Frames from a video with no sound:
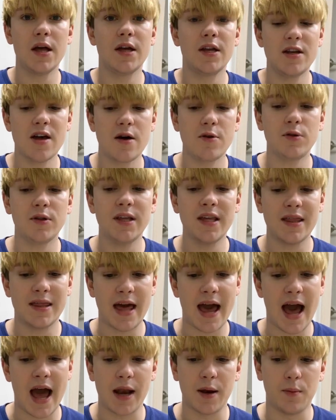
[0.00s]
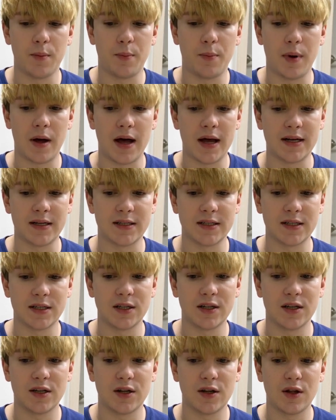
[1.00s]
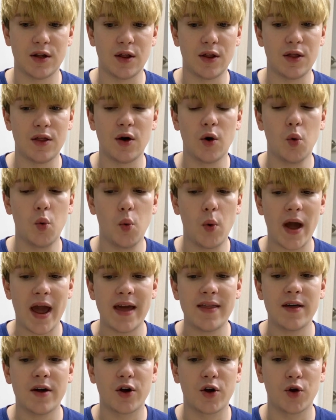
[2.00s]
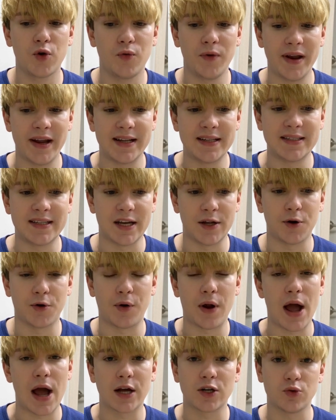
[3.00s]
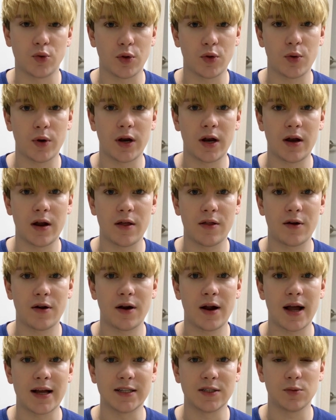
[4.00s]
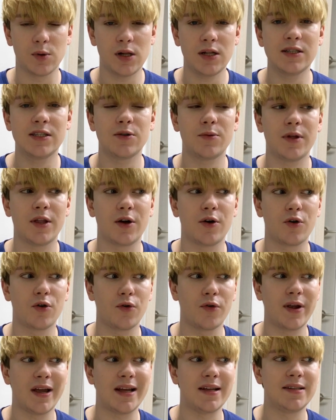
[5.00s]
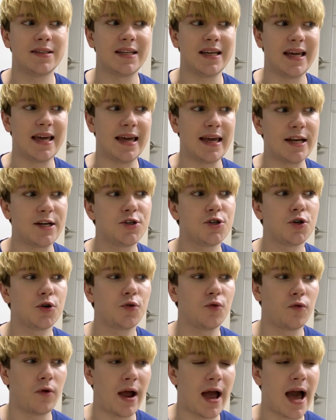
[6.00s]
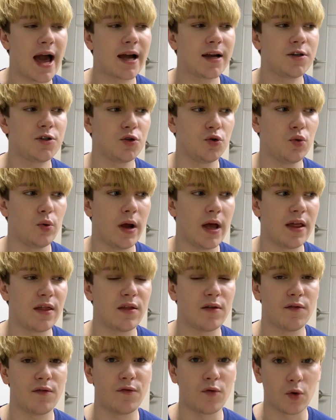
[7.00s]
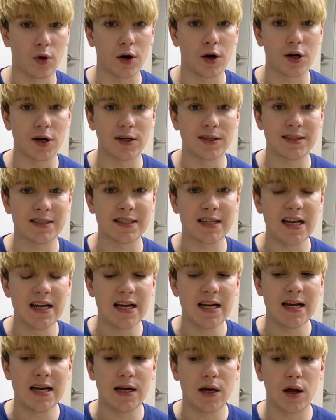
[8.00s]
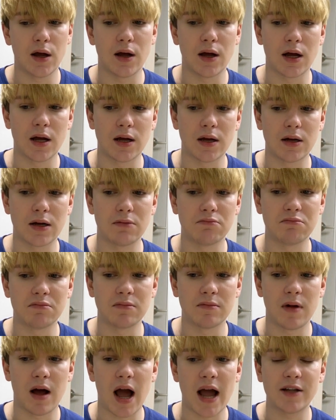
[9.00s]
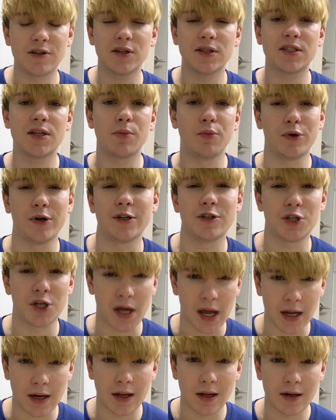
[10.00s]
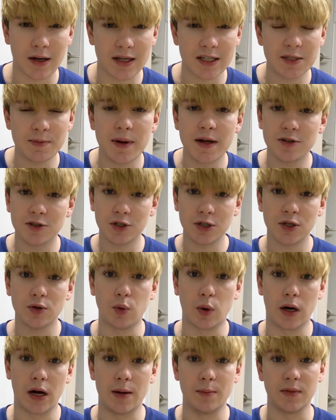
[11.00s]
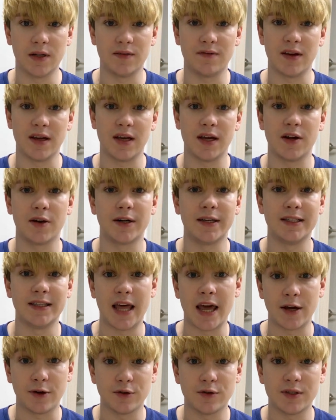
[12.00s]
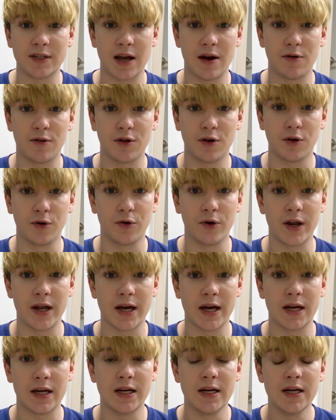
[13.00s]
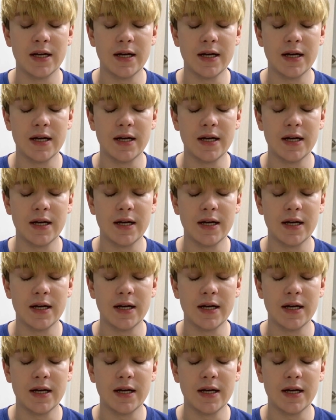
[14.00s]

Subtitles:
Not only that, but the way that Koreans interact with one another, as well as the way that Koreans interact with foreigners, I just appreciate it, especially where I'm living here in Daegu, South Korea.